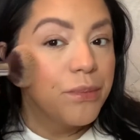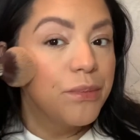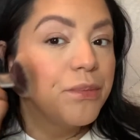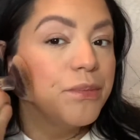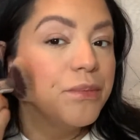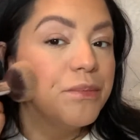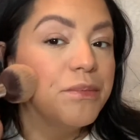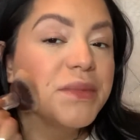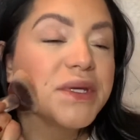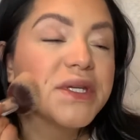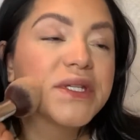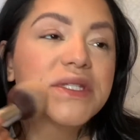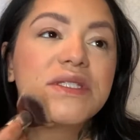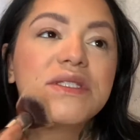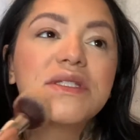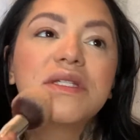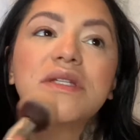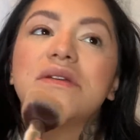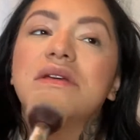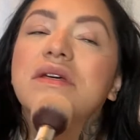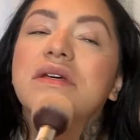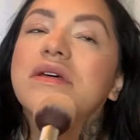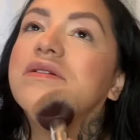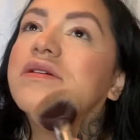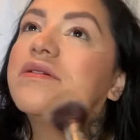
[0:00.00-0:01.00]
mixed it
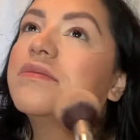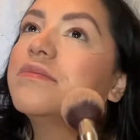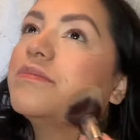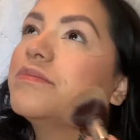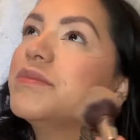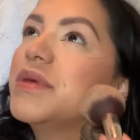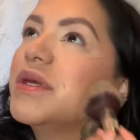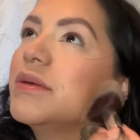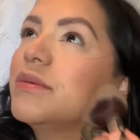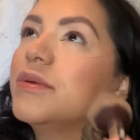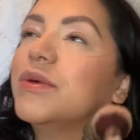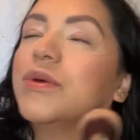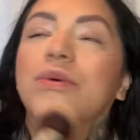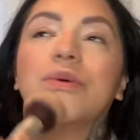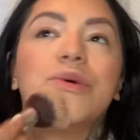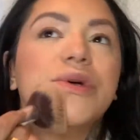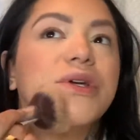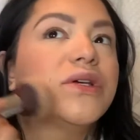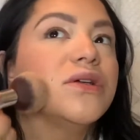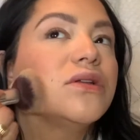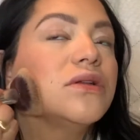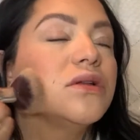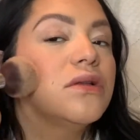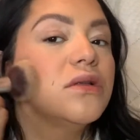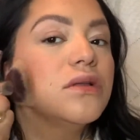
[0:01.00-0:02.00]
baby
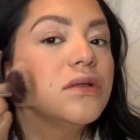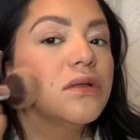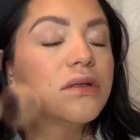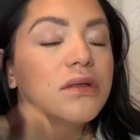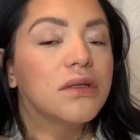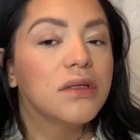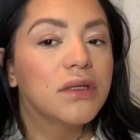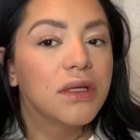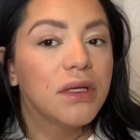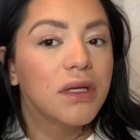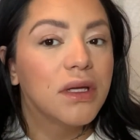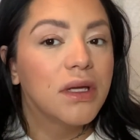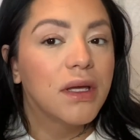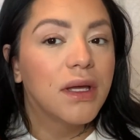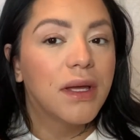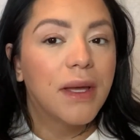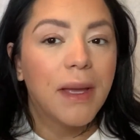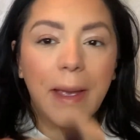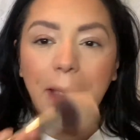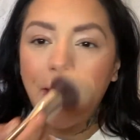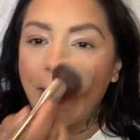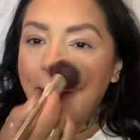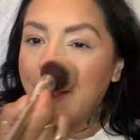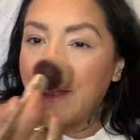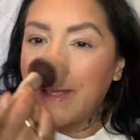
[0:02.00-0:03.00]
oil,
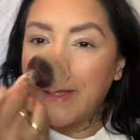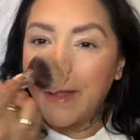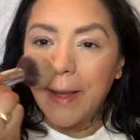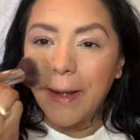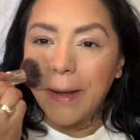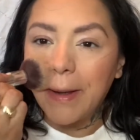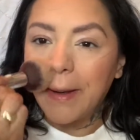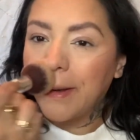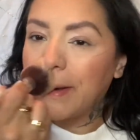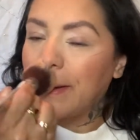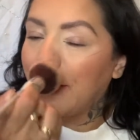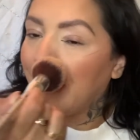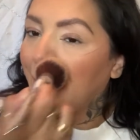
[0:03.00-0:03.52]
and